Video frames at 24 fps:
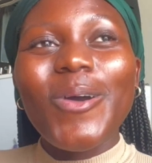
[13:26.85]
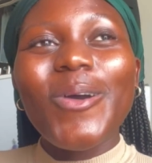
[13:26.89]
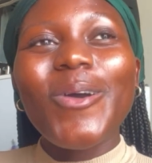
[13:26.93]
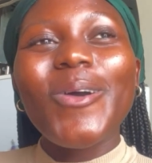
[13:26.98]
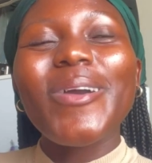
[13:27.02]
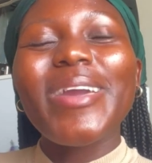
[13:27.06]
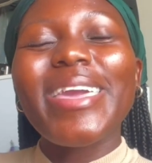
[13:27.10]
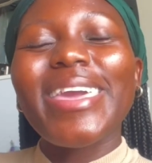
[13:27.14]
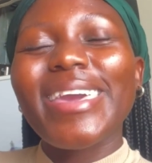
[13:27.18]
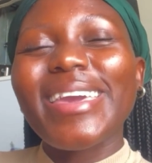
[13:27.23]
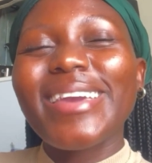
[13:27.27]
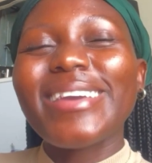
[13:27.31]

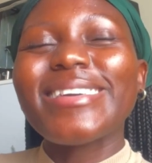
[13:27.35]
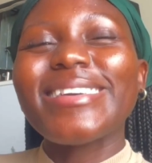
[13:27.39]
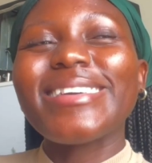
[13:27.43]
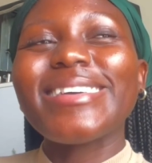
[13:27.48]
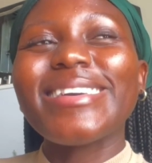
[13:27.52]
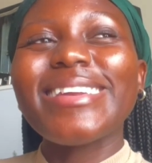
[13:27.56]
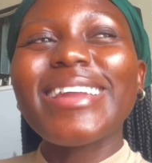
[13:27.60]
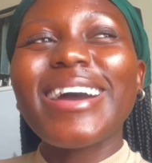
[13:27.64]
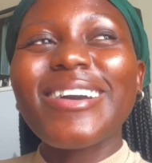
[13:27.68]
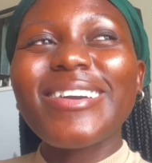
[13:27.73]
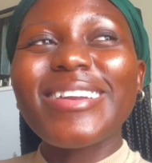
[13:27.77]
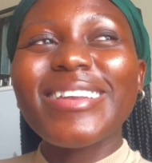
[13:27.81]
Okay,
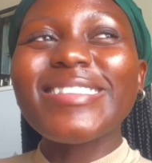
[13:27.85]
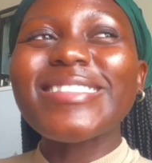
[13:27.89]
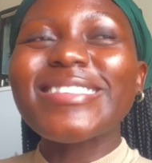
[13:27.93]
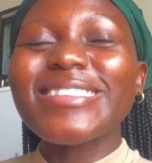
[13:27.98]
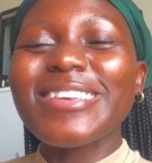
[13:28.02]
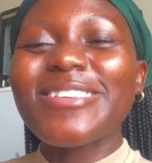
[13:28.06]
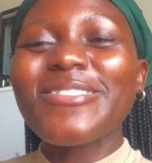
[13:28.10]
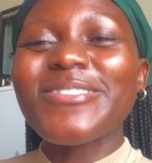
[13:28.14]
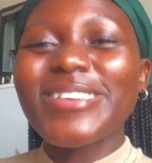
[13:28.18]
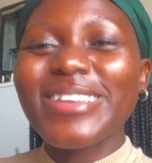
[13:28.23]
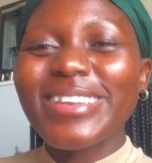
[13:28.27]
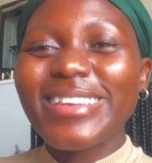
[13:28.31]
now let's
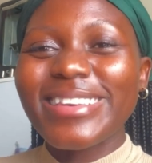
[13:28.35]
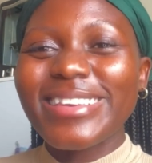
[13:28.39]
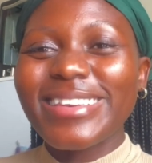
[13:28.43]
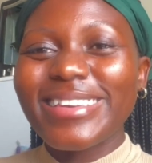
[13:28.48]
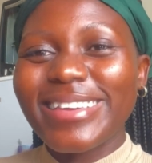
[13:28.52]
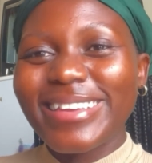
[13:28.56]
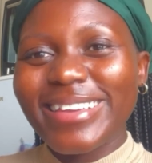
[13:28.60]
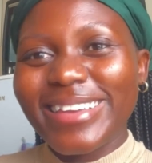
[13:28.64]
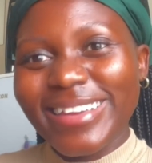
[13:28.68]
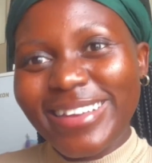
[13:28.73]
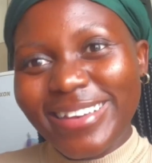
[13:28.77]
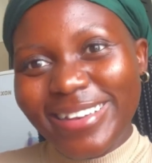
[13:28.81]
even
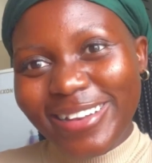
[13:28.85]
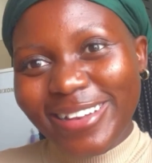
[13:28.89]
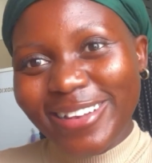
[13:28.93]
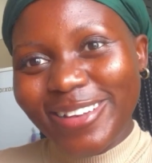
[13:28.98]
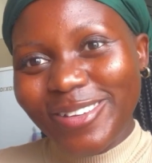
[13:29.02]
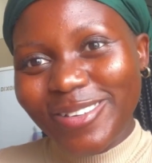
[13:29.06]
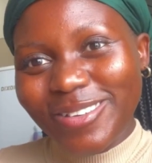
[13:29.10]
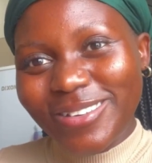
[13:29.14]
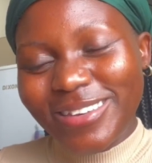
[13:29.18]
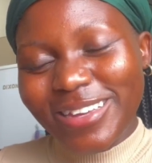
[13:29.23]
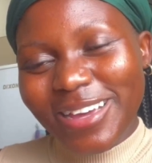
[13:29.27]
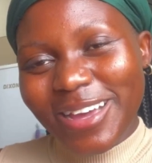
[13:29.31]

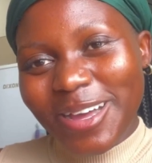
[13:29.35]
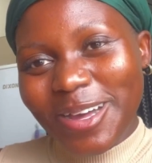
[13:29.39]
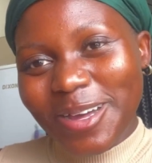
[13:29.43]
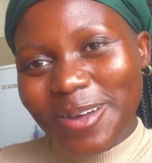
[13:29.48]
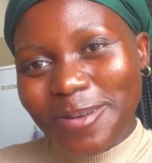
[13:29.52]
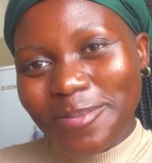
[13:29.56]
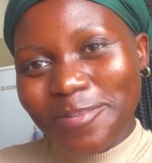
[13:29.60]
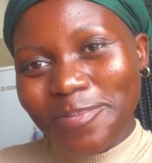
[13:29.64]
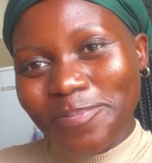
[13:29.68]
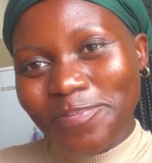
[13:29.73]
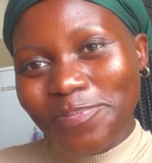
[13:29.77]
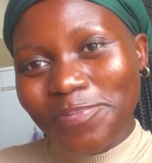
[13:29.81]
include
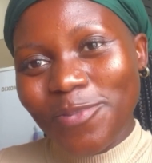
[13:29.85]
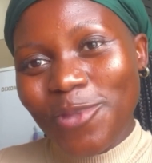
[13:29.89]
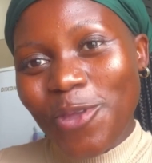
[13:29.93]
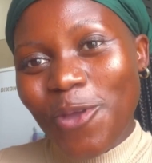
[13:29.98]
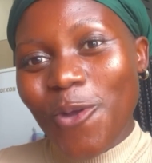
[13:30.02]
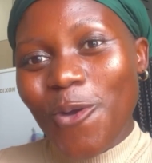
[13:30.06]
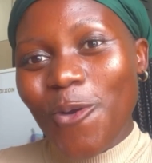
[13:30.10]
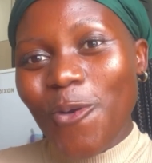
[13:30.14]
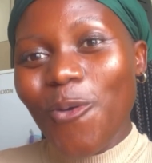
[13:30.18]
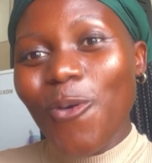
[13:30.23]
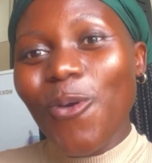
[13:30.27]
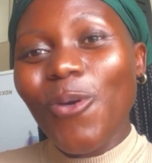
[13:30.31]

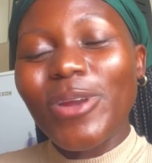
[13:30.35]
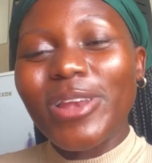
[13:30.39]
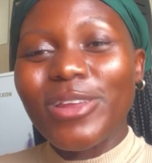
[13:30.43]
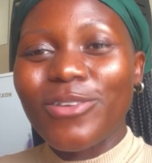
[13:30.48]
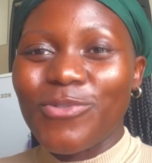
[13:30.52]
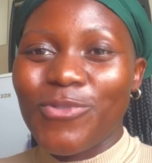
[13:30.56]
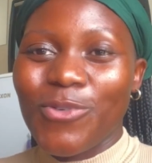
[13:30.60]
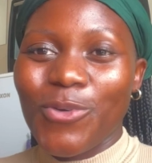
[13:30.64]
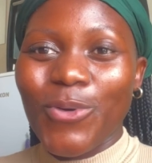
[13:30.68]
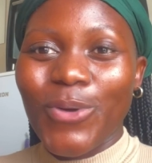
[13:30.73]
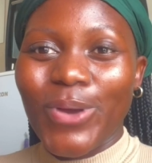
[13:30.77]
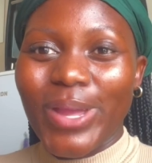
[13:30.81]

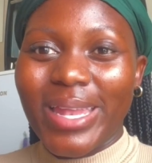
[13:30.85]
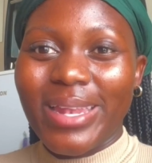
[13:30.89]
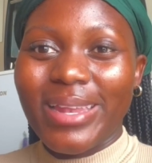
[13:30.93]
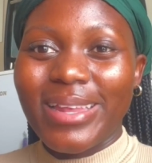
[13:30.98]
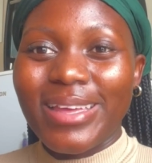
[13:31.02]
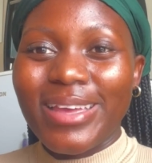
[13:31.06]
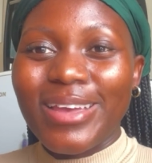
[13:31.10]
olive oil.